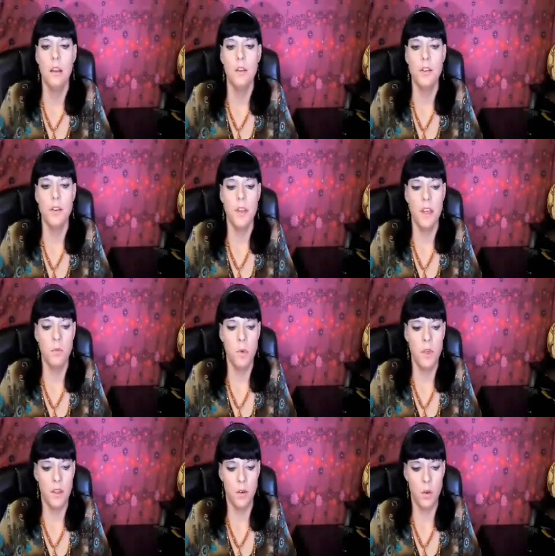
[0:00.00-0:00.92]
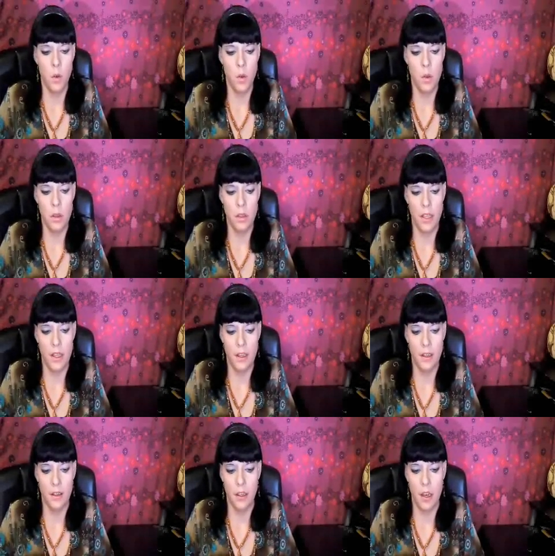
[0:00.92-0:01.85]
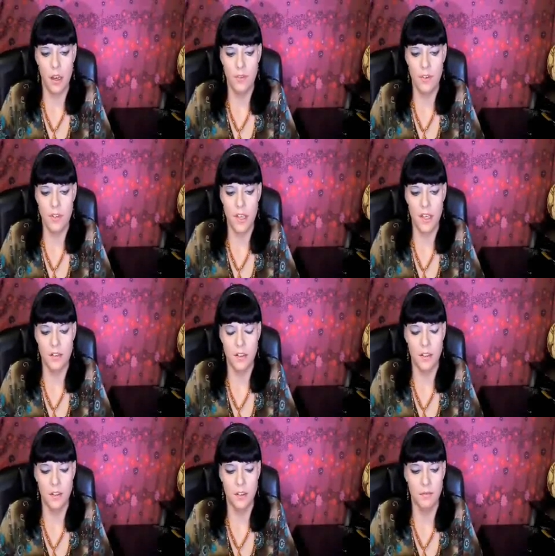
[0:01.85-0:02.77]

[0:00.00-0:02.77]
So then went the whole conversation